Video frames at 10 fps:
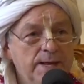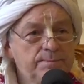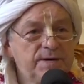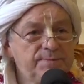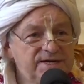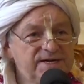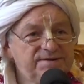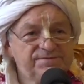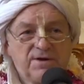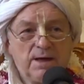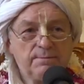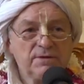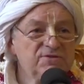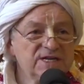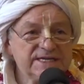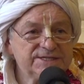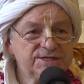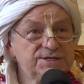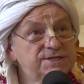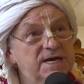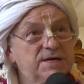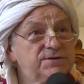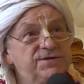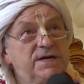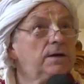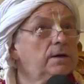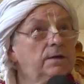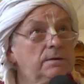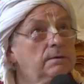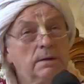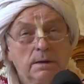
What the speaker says: primitive tribal religions, they consider